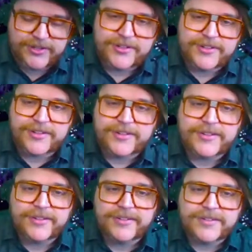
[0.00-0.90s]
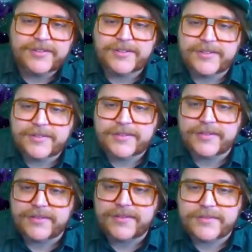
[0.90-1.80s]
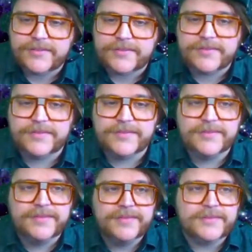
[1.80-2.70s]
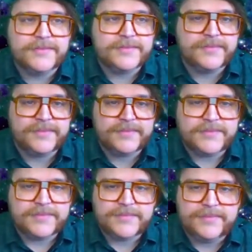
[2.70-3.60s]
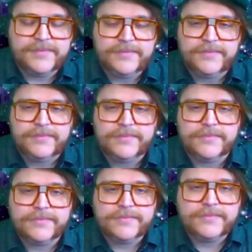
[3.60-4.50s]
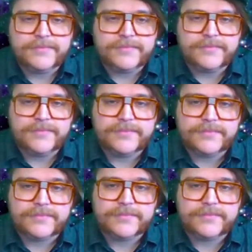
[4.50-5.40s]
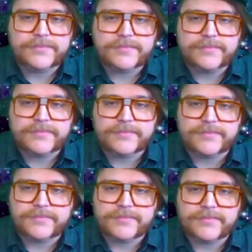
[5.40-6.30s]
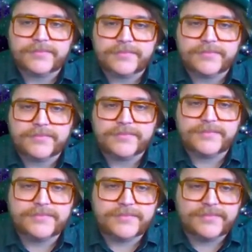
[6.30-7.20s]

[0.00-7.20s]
The person shown says nothing.